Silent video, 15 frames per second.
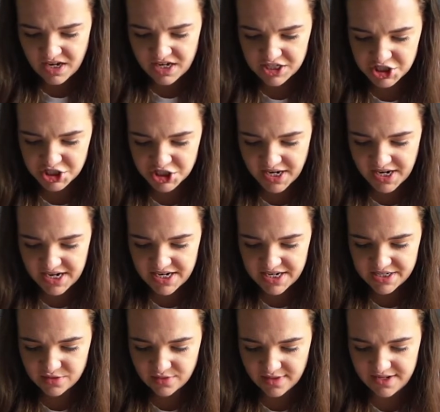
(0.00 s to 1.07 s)

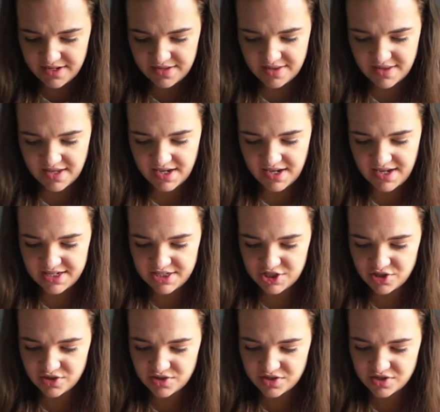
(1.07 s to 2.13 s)
shade or anything, it's
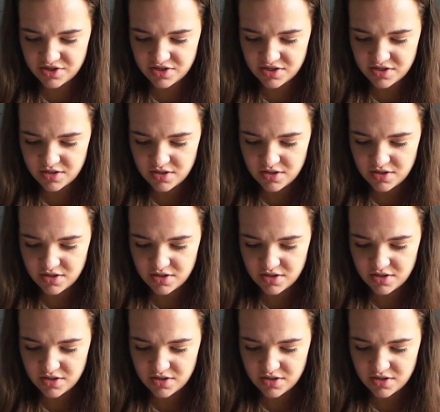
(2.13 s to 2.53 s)
just,